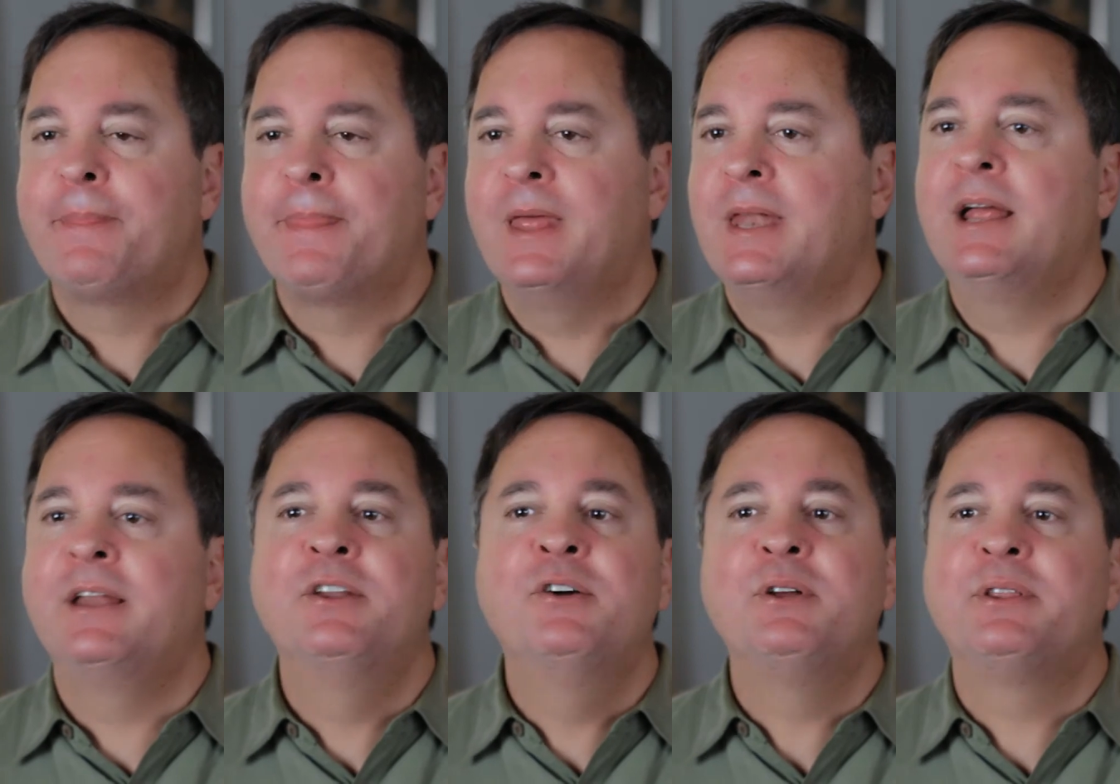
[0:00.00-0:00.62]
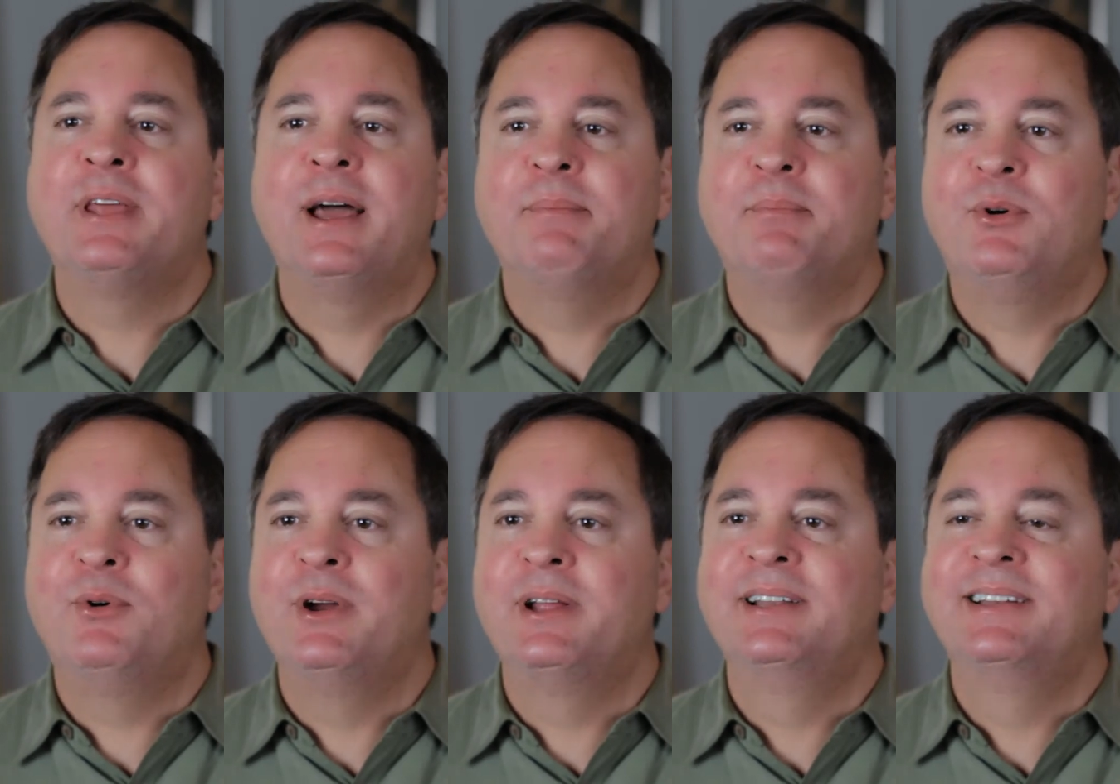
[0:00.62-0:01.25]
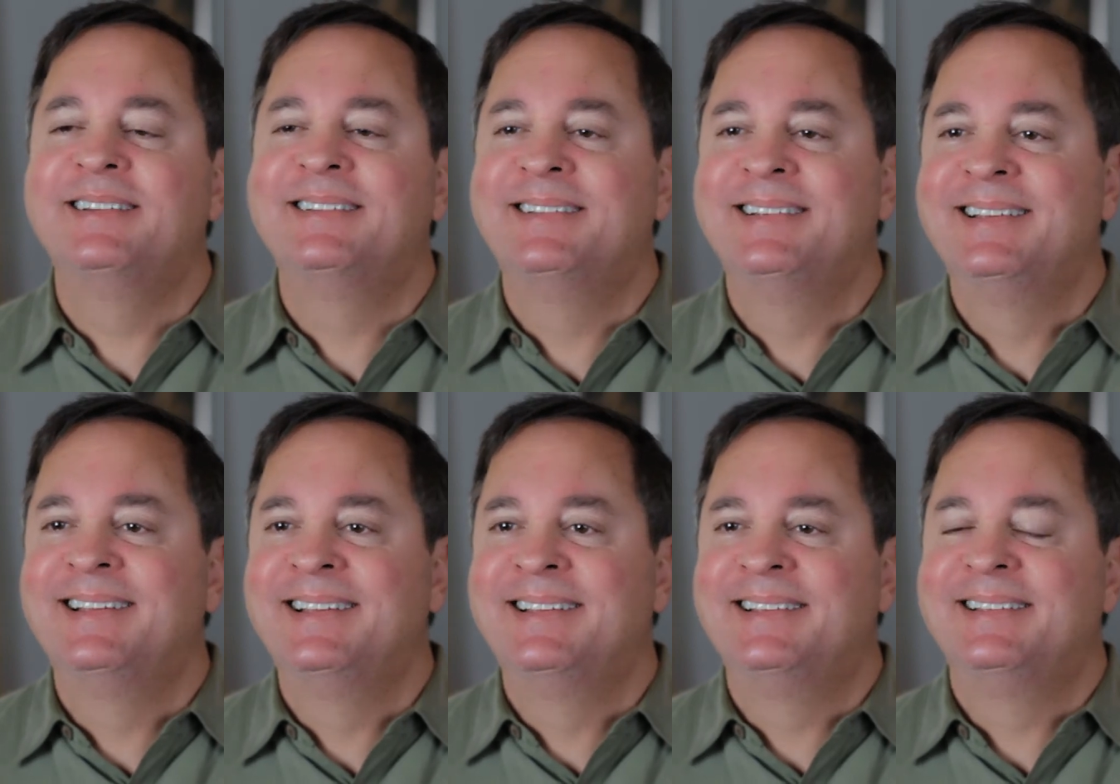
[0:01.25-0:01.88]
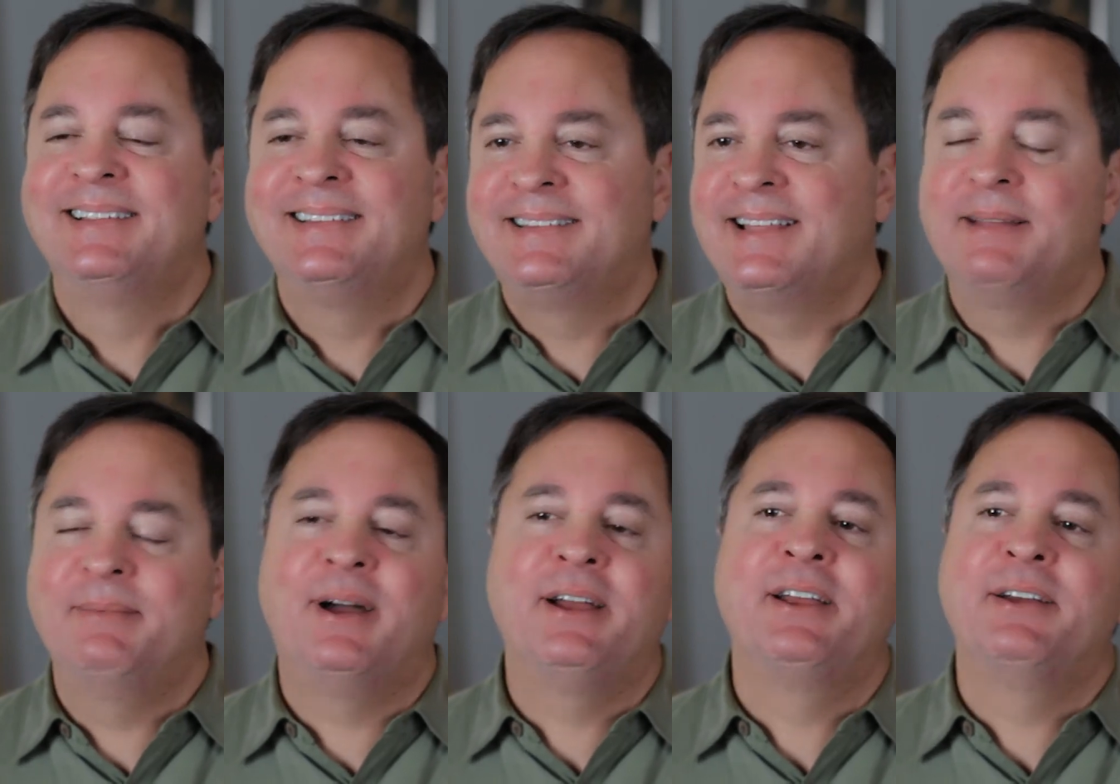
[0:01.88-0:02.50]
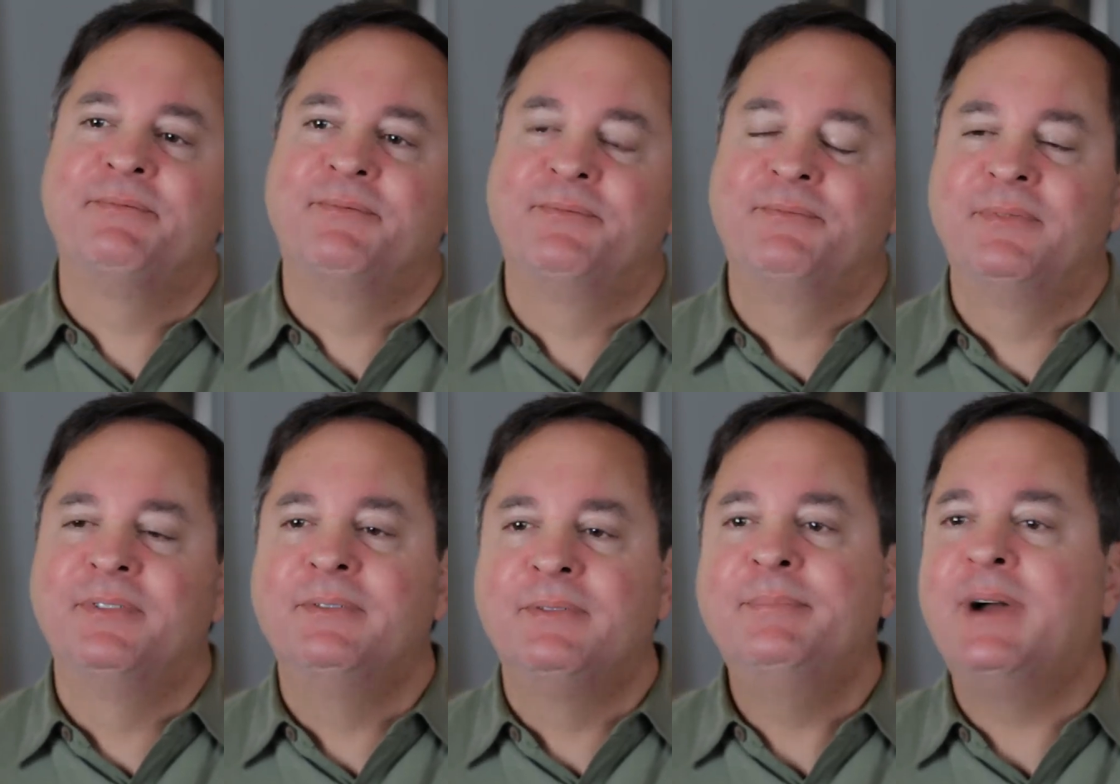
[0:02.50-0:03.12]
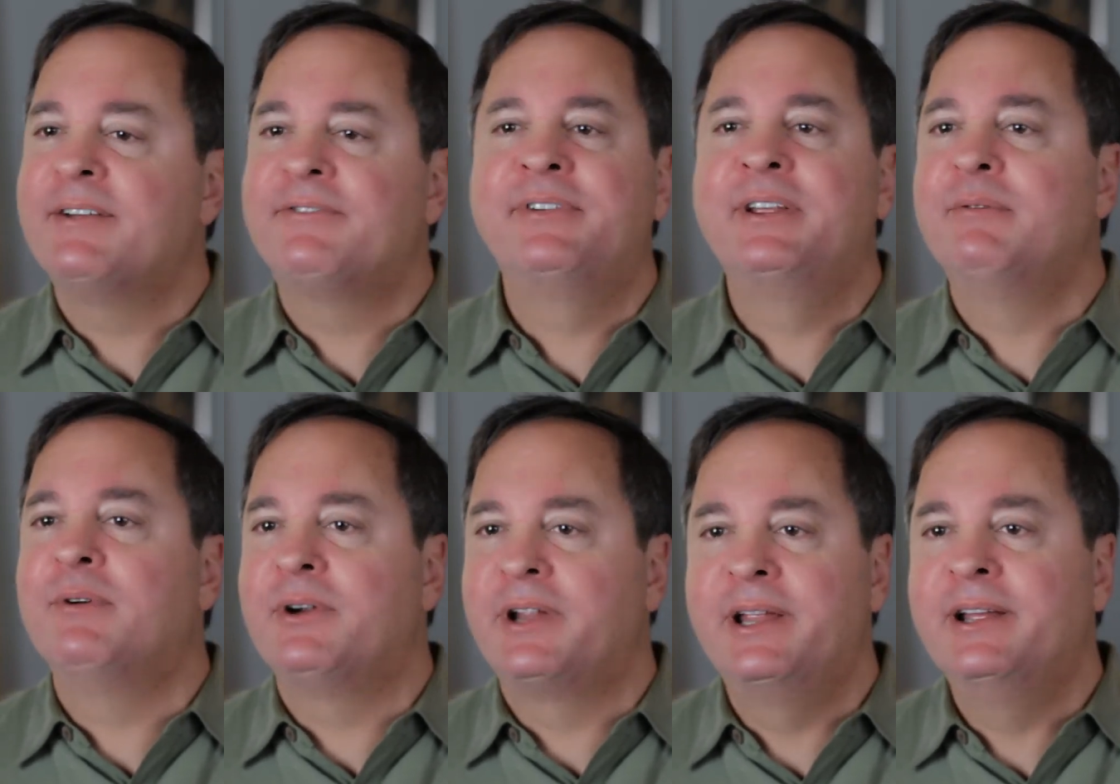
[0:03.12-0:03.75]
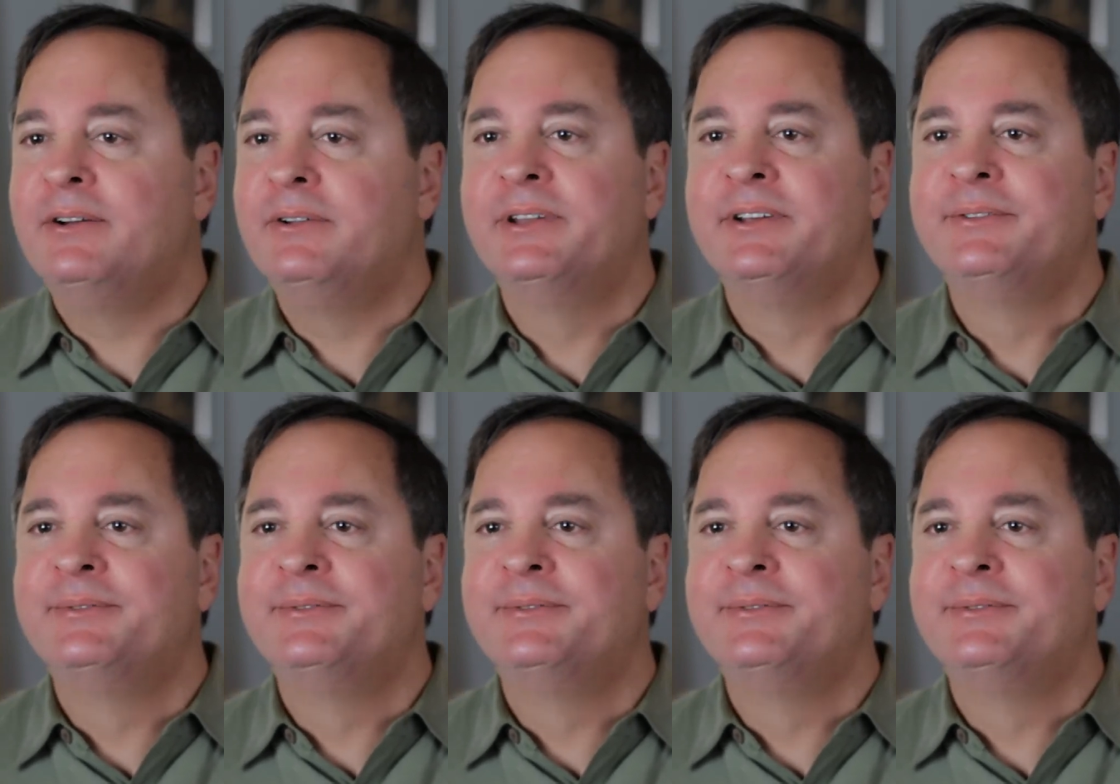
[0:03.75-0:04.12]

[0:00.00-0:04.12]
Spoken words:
And I knew at that point that my feet were healed.